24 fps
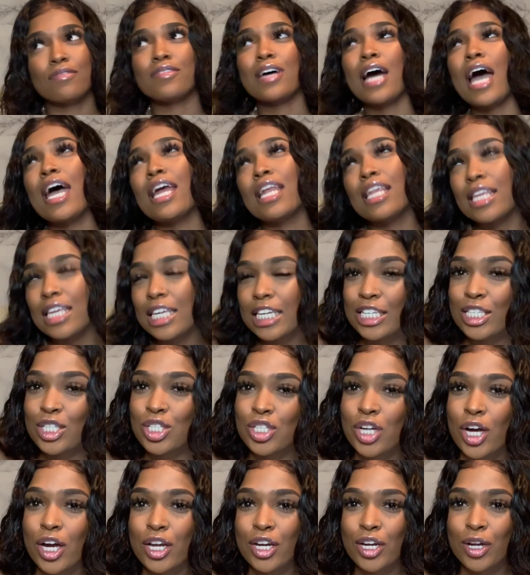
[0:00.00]
finally get
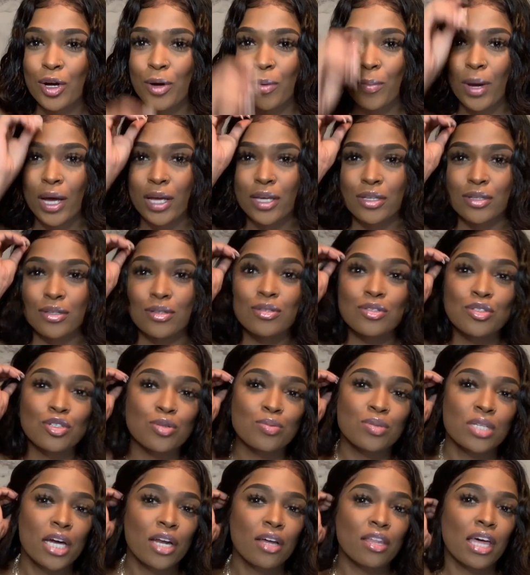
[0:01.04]
started on my
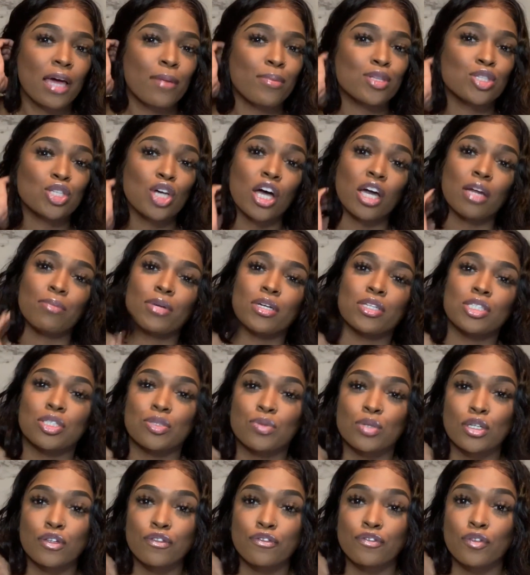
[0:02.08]
YouTube channel that I've been talking about
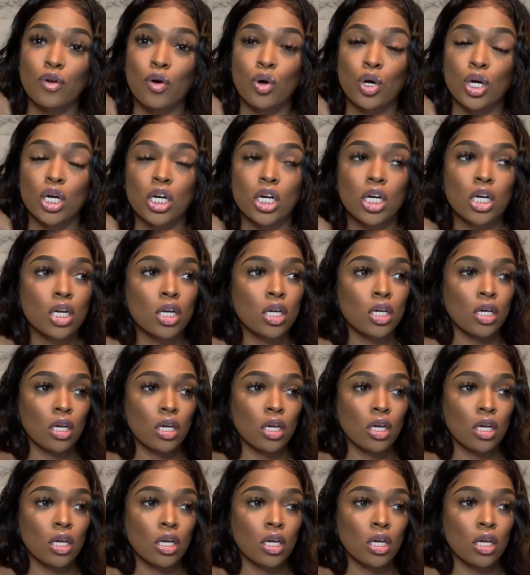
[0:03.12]
doing for